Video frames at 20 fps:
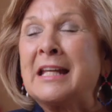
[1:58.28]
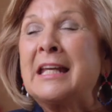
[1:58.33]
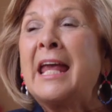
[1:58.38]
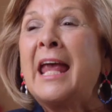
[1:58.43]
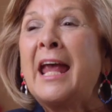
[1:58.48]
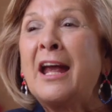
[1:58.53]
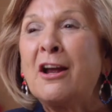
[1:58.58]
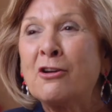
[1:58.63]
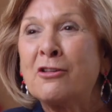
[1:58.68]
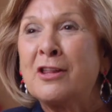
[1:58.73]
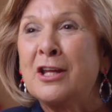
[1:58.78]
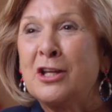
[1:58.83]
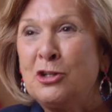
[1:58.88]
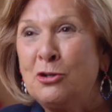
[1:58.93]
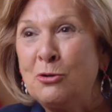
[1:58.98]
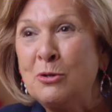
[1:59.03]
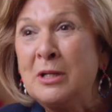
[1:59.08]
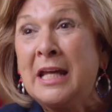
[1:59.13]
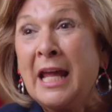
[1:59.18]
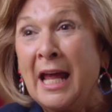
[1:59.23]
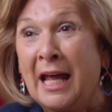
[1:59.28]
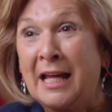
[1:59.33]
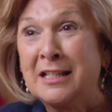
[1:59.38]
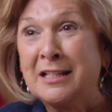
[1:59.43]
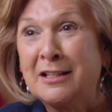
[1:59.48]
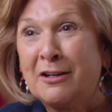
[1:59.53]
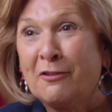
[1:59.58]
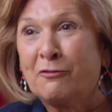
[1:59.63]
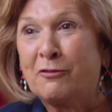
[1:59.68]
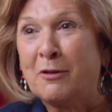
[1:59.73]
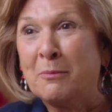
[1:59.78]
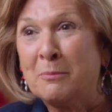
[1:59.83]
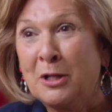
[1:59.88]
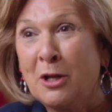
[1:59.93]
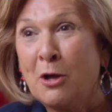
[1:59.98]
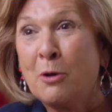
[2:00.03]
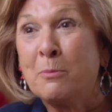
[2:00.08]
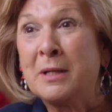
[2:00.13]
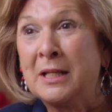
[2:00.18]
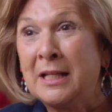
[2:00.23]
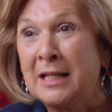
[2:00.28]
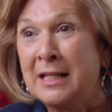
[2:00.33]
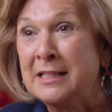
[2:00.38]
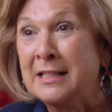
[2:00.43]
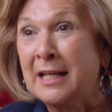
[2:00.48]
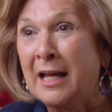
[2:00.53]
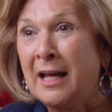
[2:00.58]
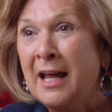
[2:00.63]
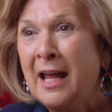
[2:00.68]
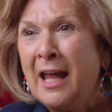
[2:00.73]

the care that you get from Loma Linda.